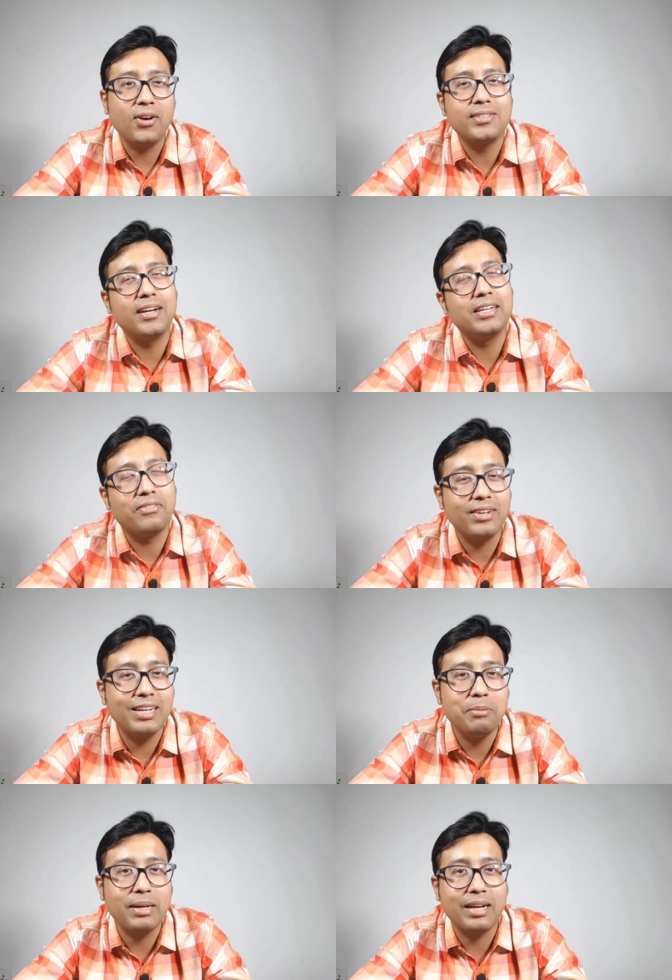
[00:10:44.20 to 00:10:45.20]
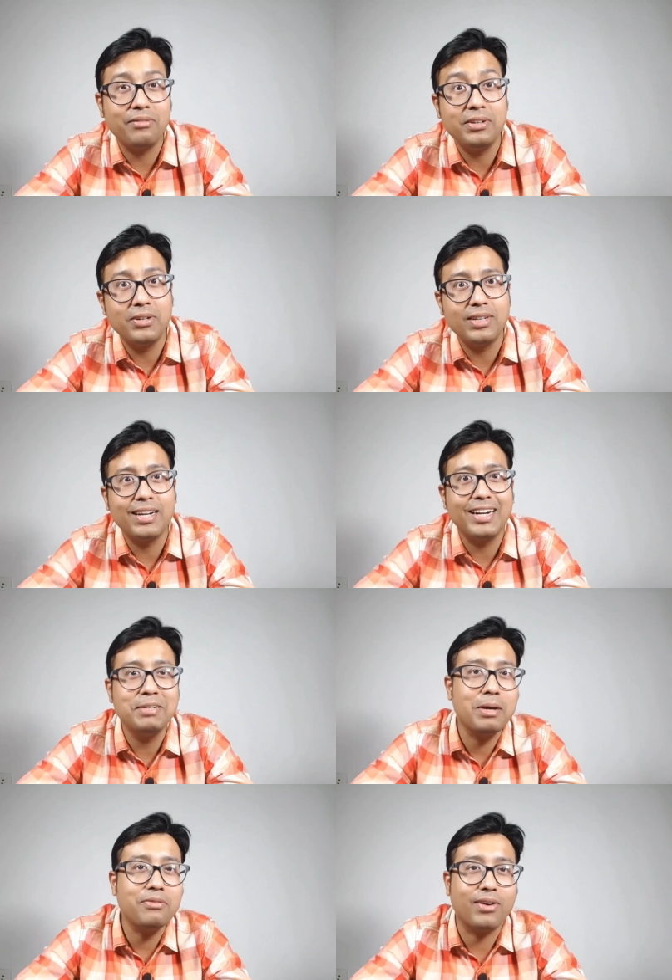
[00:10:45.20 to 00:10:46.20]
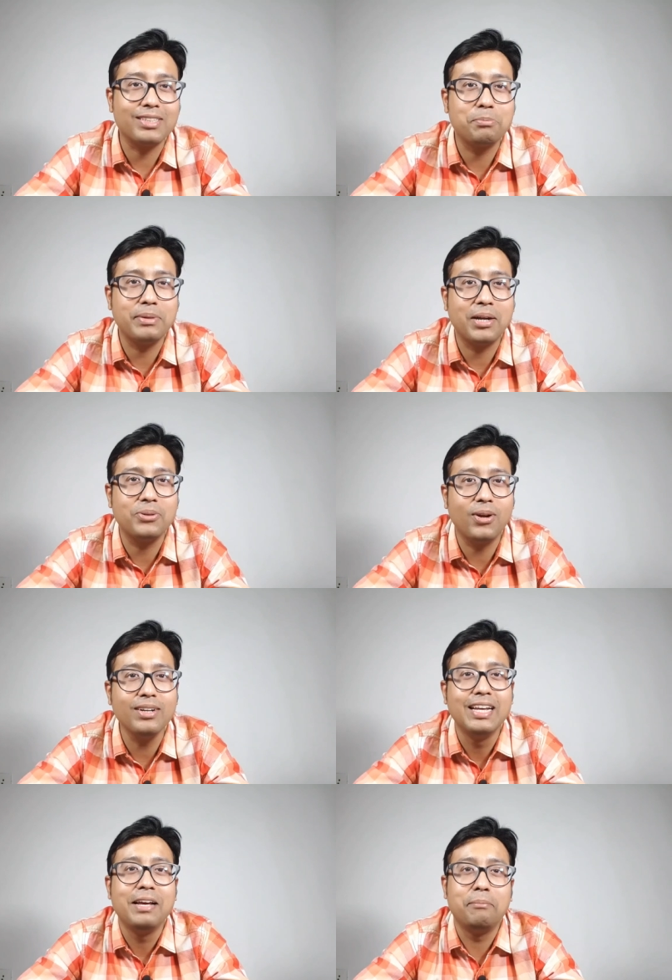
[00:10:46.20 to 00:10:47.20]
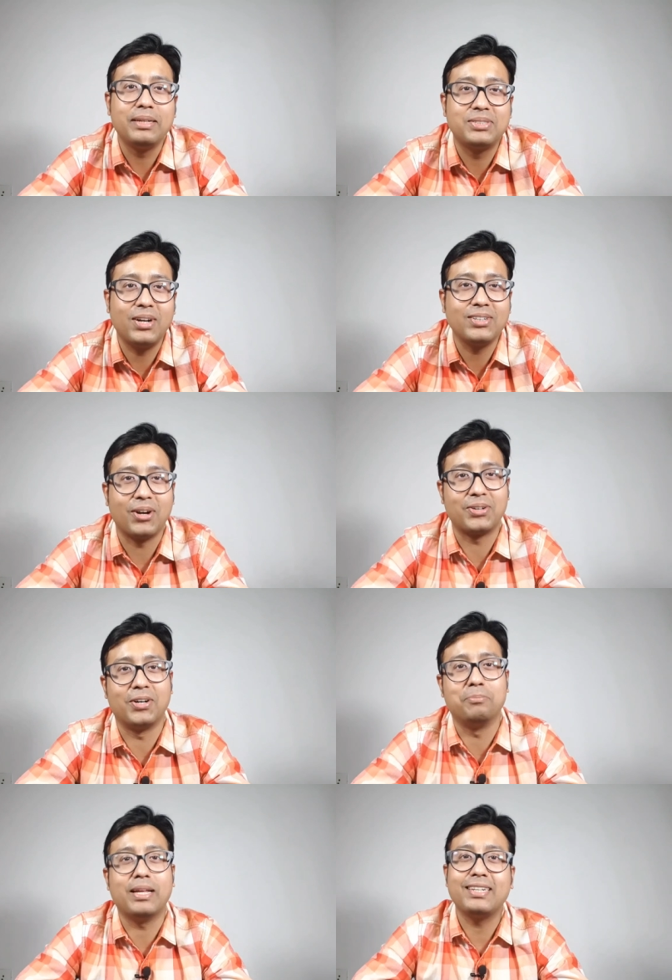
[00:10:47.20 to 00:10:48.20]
dollars, I'll definitely make a video regarding my first payout on BigStock.com.